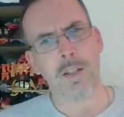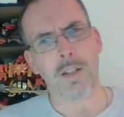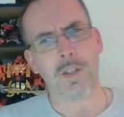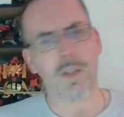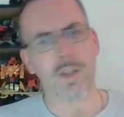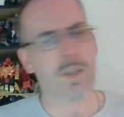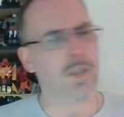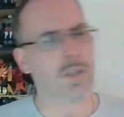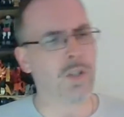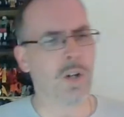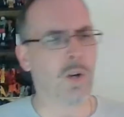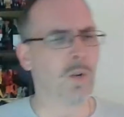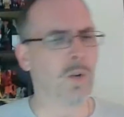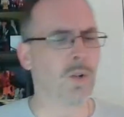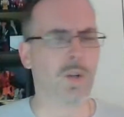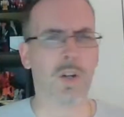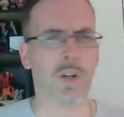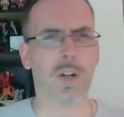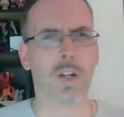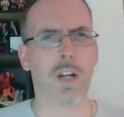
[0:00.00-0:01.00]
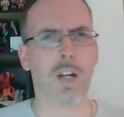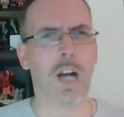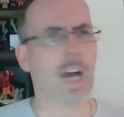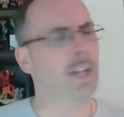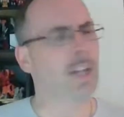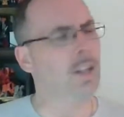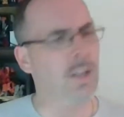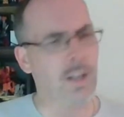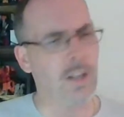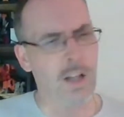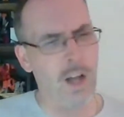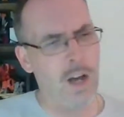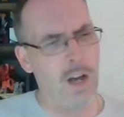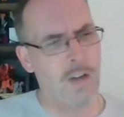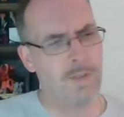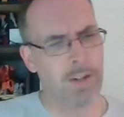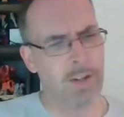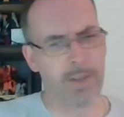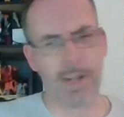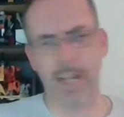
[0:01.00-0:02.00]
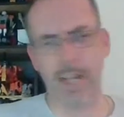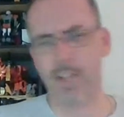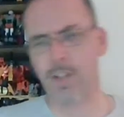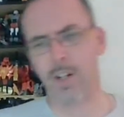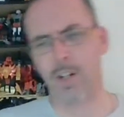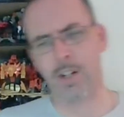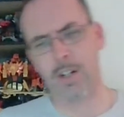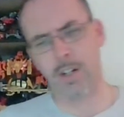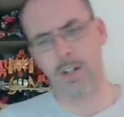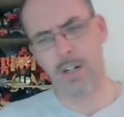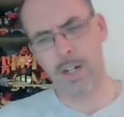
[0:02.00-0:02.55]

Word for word: So good. I love Airazor.